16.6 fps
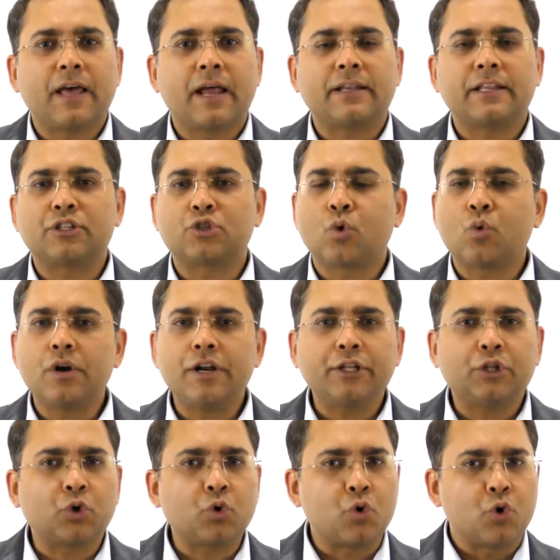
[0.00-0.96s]
that it's
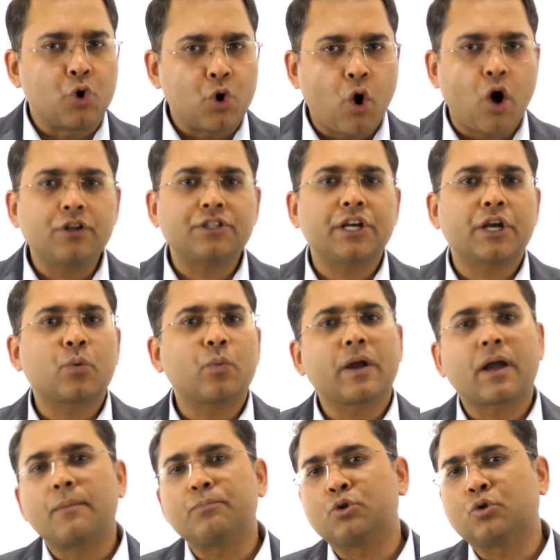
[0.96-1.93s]
only through logic
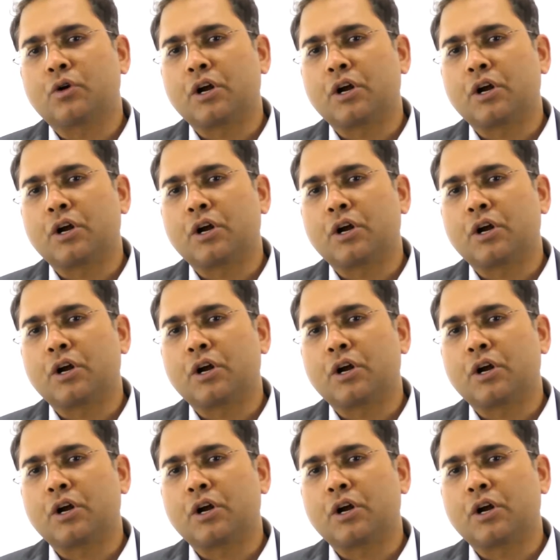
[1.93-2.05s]
we come to